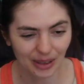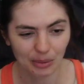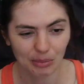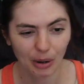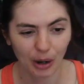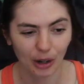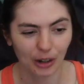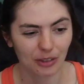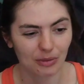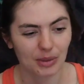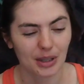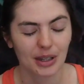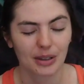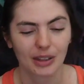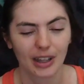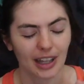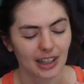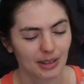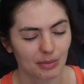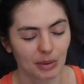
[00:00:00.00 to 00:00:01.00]
part of me
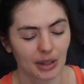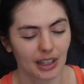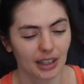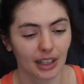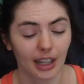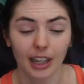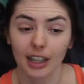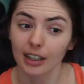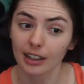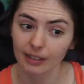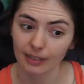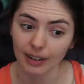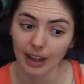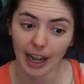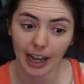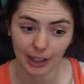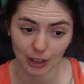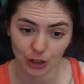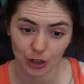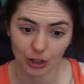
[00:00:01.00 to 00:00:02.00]
that's being like,
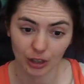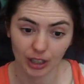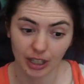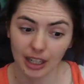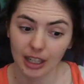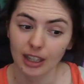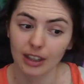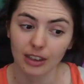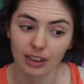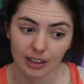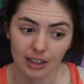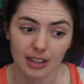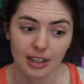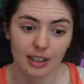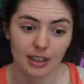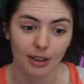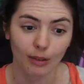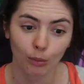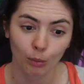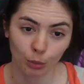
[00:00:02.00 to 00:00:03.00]
actually, this is
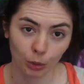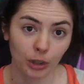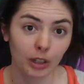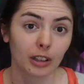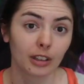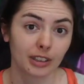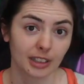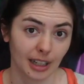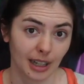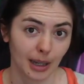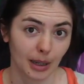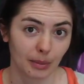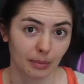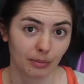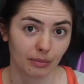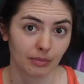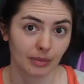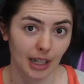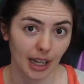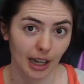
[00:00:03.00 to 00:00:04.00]
the real time
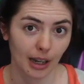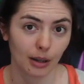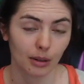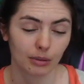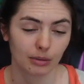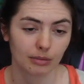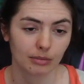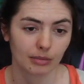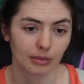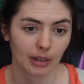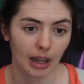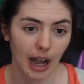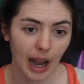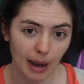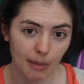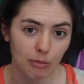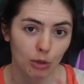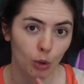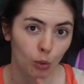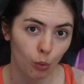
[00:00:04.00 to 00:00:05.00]
now.
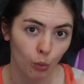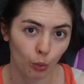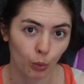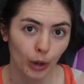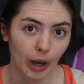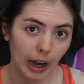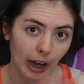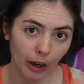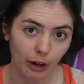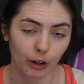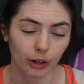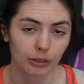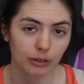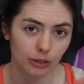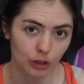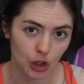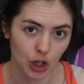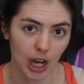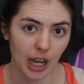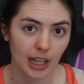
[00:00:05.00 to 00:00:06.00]
I'm the rare
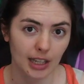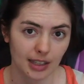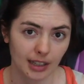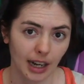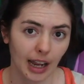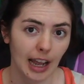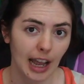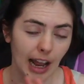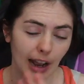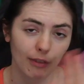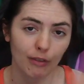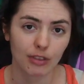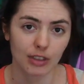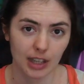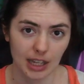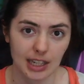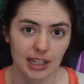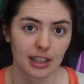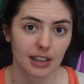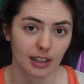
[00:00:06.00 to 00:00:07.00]
chance that I have
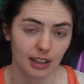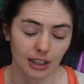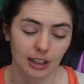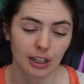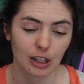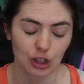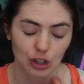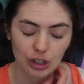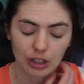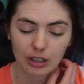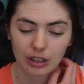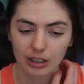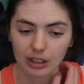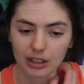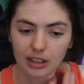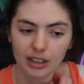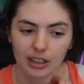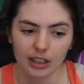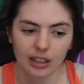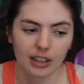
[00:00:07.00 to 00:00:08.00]
this condition.
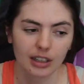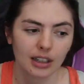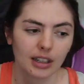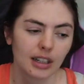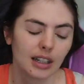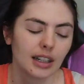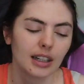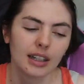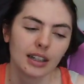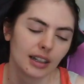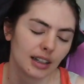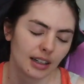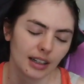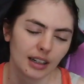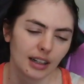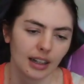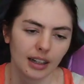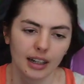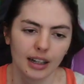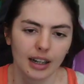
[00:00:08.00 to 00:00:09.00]

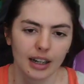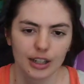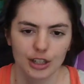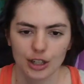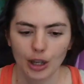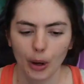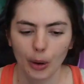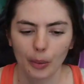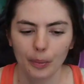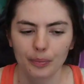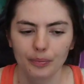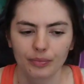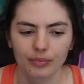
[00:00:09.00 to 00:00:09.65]
So,